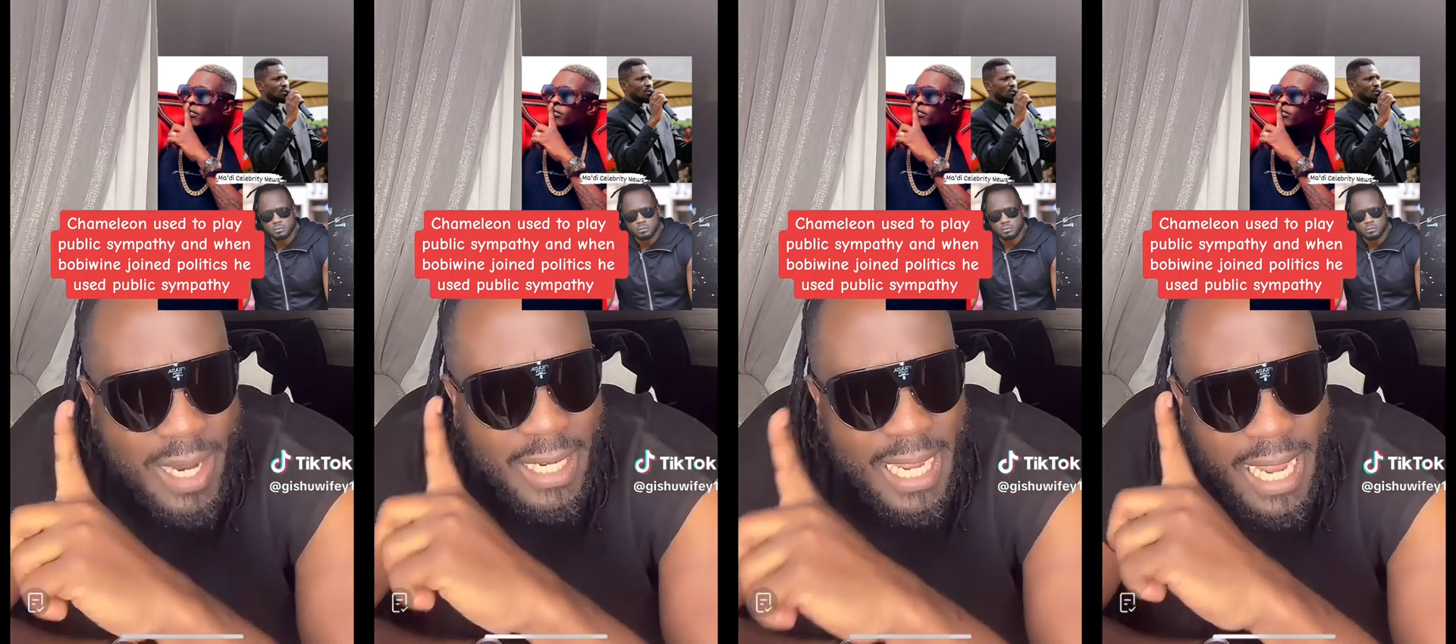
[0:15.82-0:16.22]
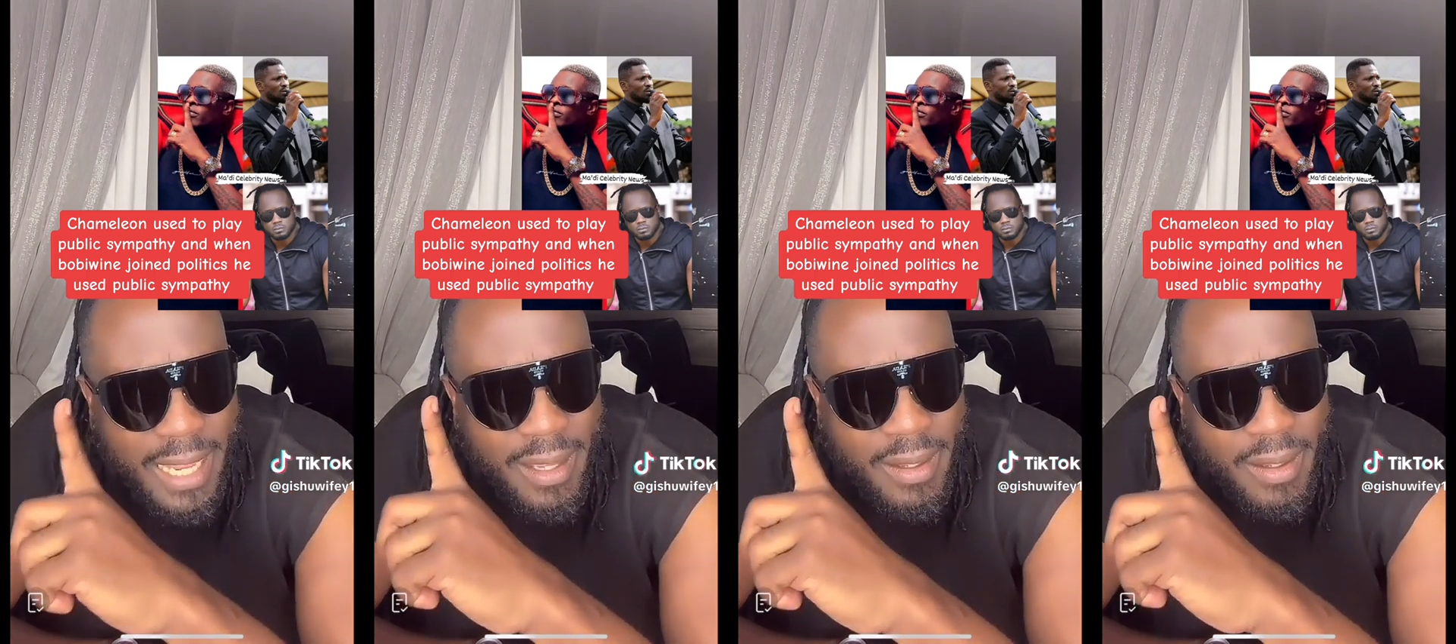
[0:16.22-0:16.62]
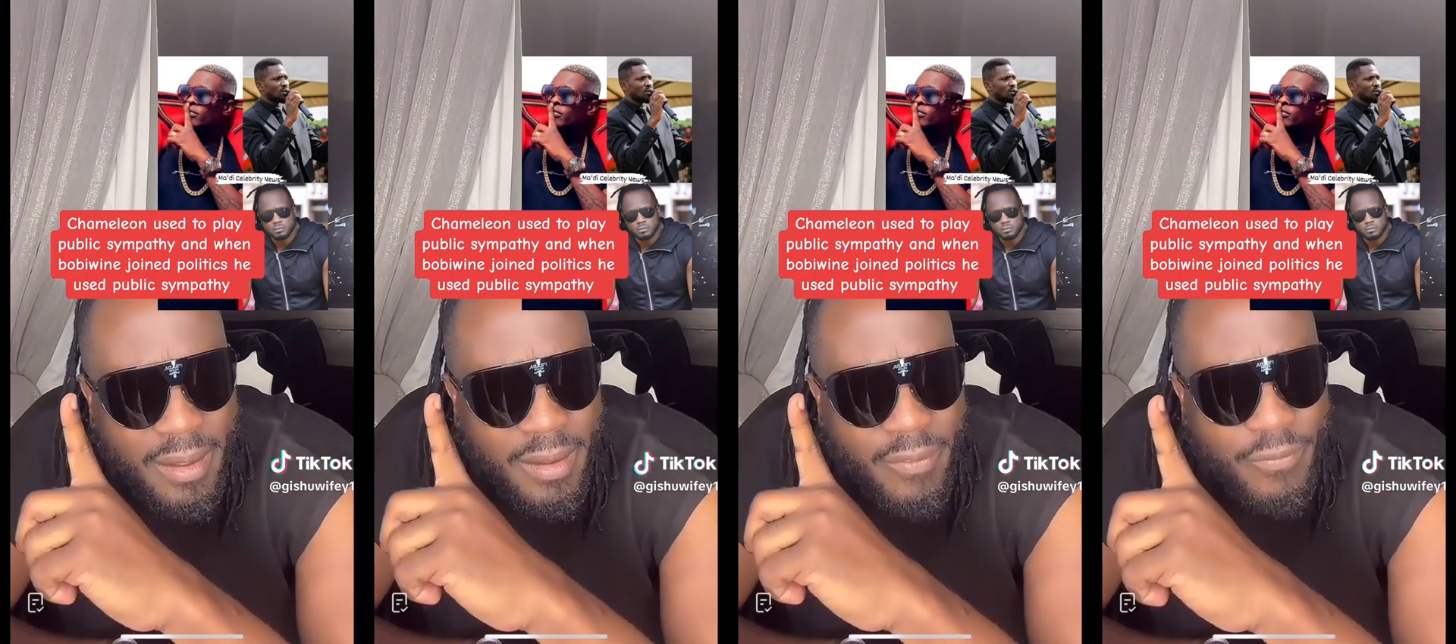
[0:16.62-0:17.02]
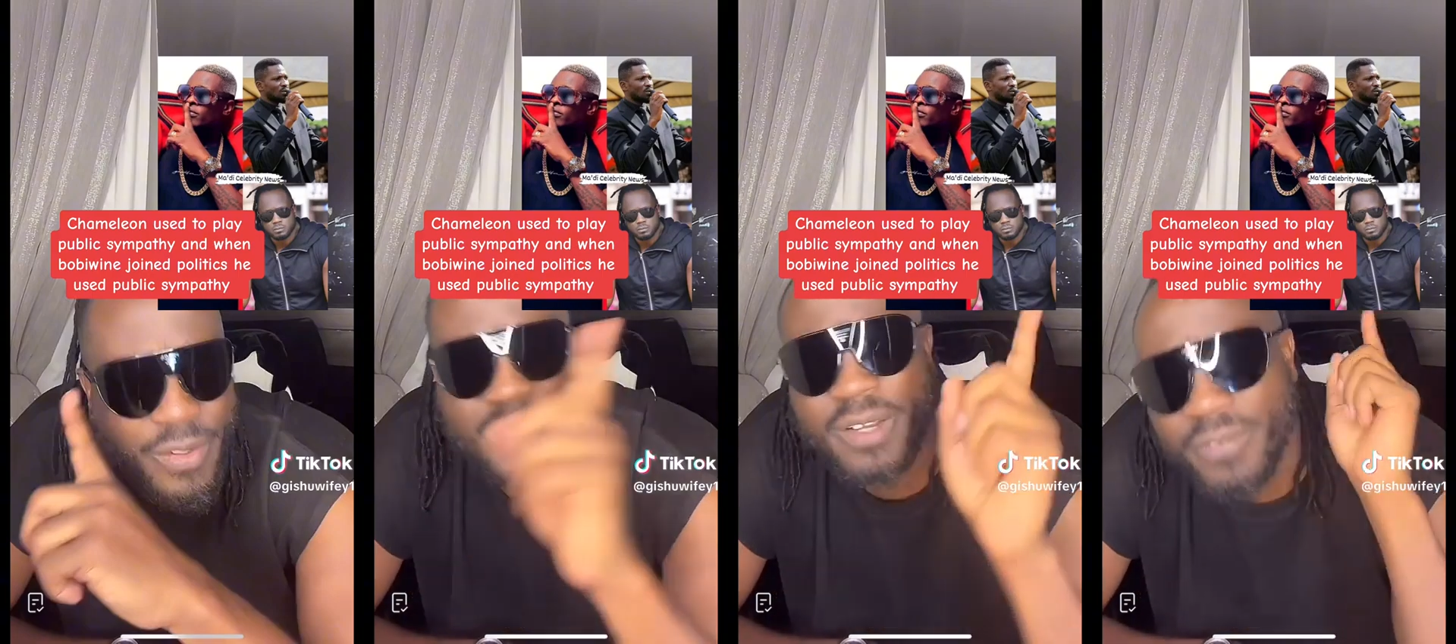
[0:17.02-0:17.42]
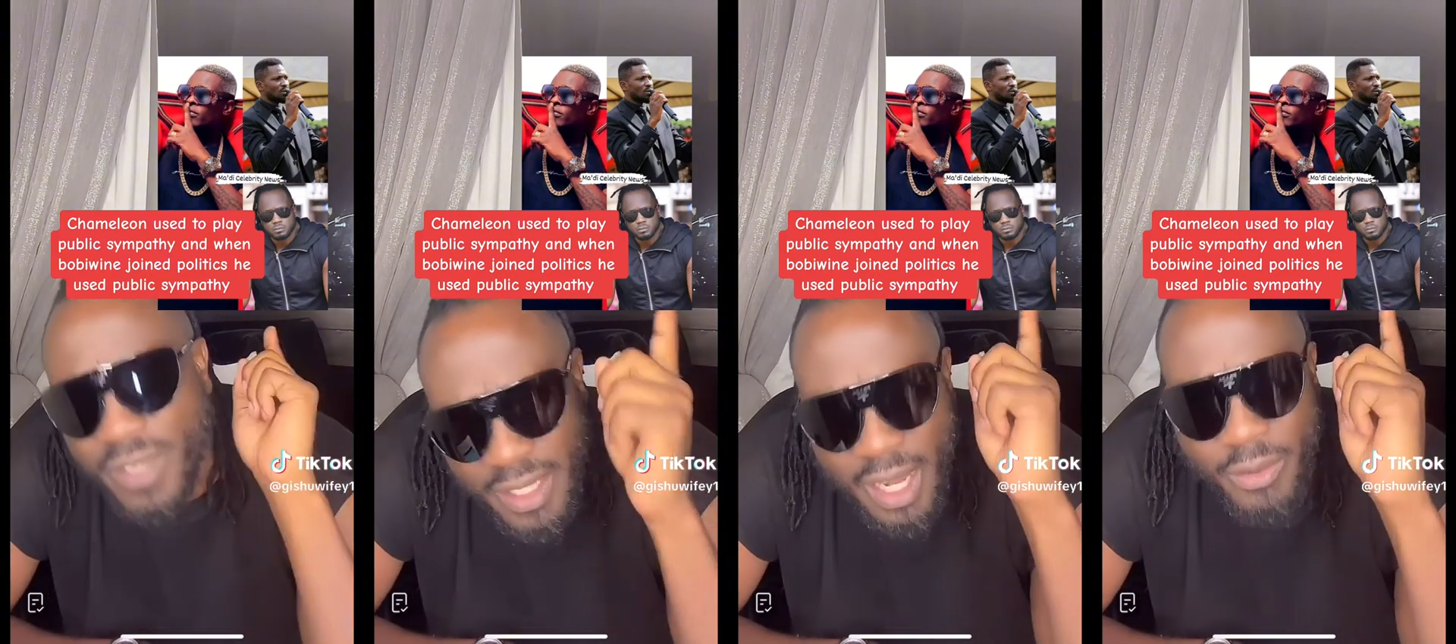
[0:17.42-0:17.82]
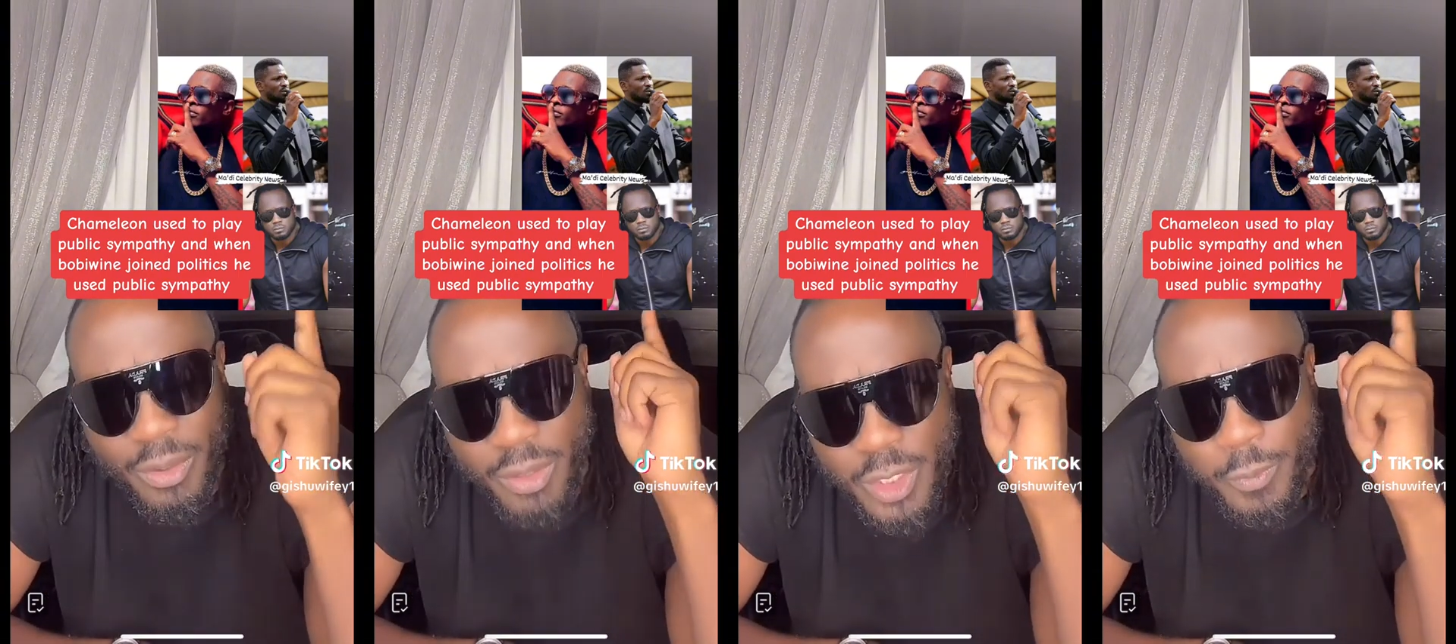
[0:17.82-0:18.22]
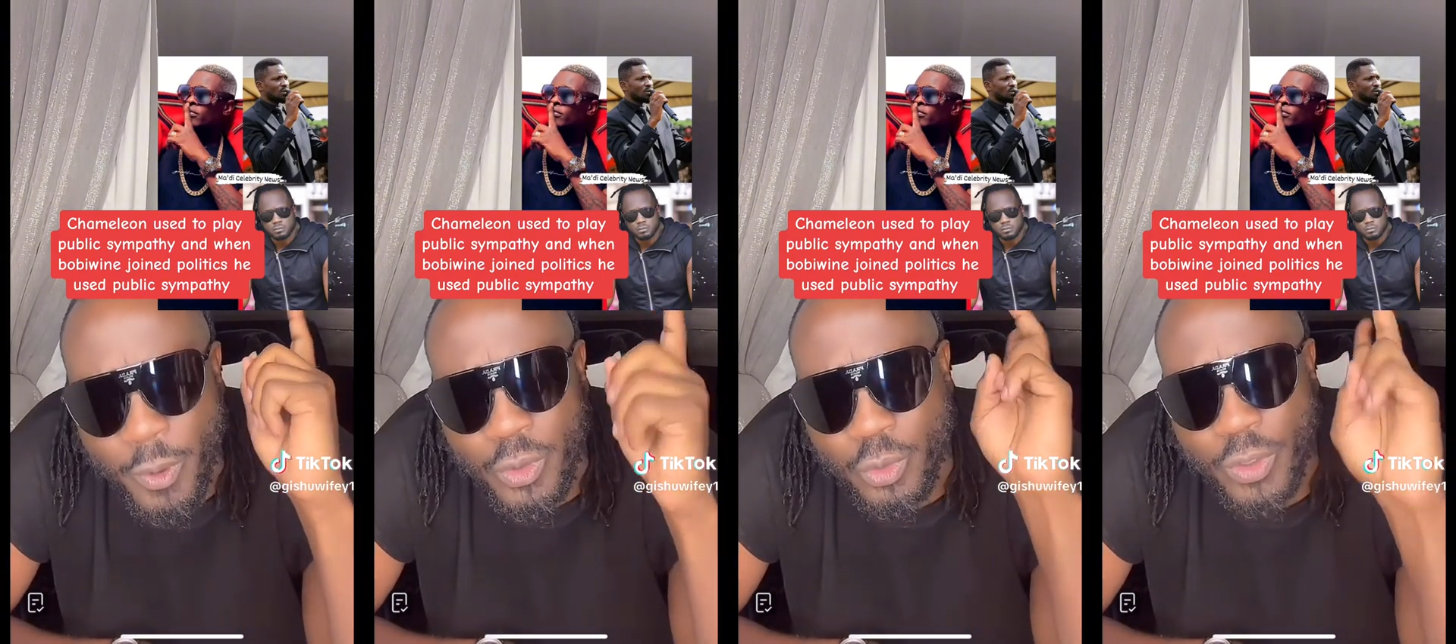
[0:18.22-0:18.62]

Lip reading: one guy vis-a-vis how they respond